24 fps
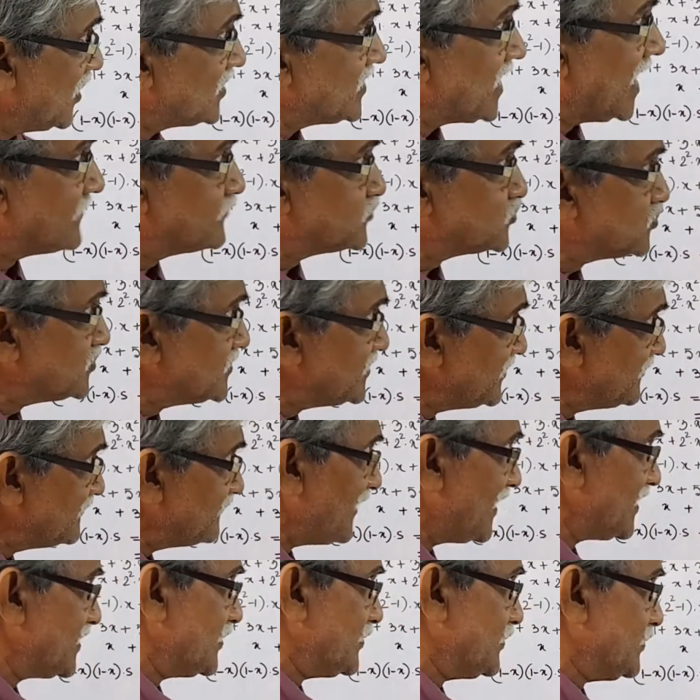dot up to
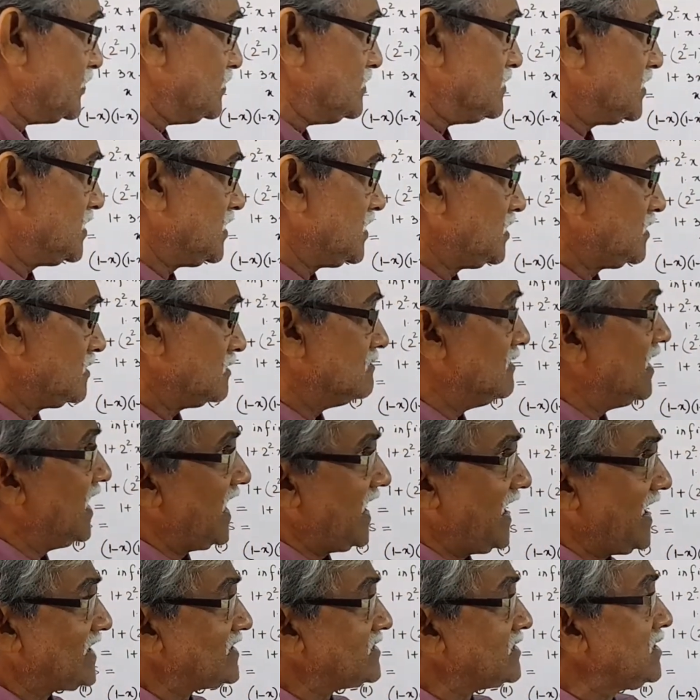infinity,
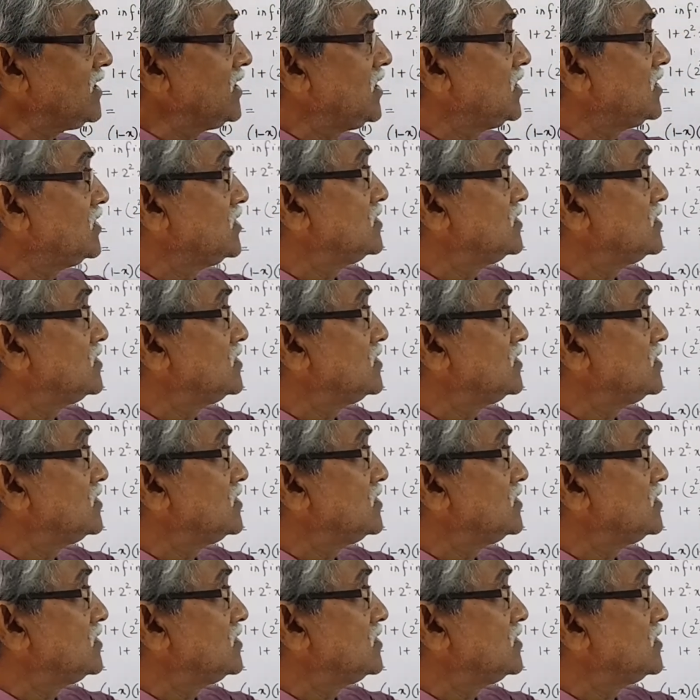where